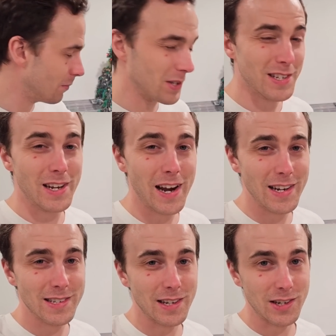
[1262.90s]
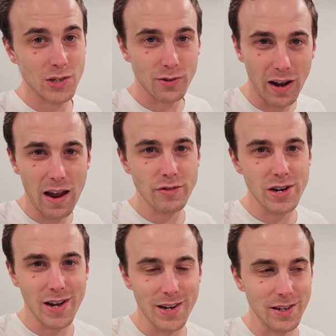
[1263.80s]
but tonight is like
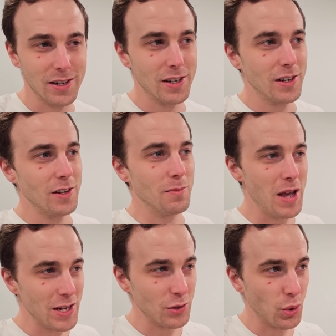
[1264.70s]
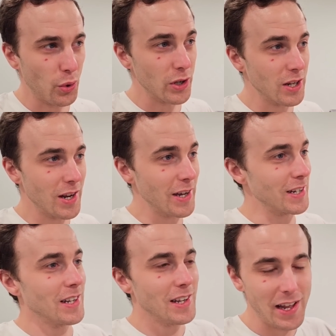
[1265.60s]
Survivor night, Mandalorian
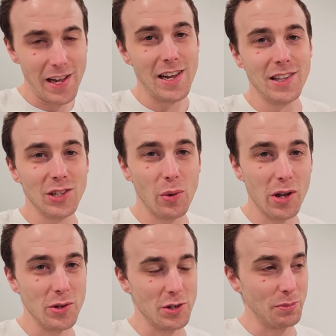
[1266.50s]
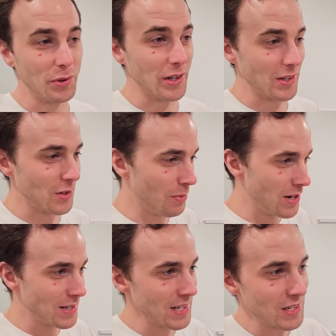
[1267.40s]
night, and the Oilers are playing, so
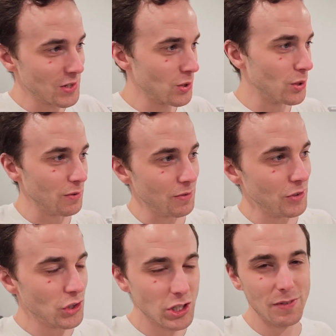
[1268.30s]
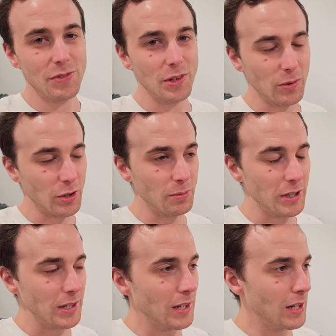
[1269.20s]
my day is sort of shifted a little
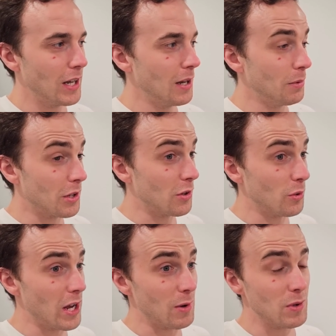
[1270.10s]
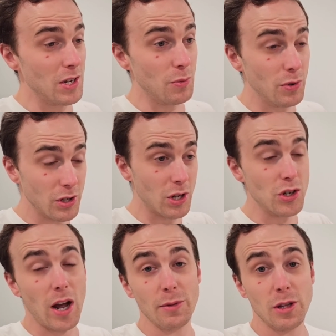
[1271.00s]
bit. But either way, we did a really
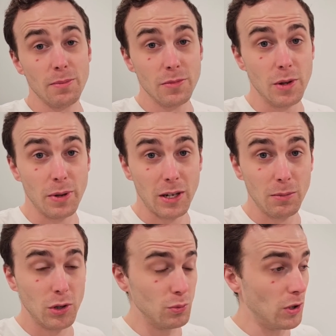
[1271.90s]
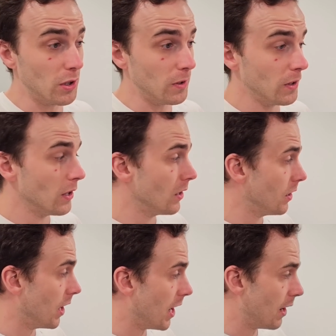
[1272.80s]
good job at the pick and build wall.
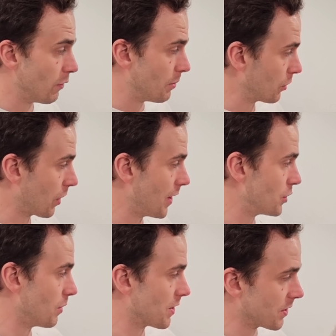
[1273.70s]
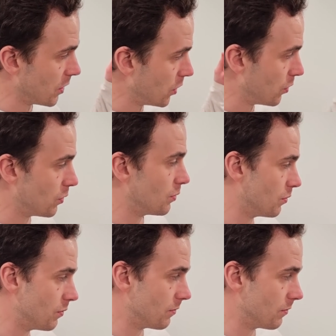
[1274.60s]
We built K2SO.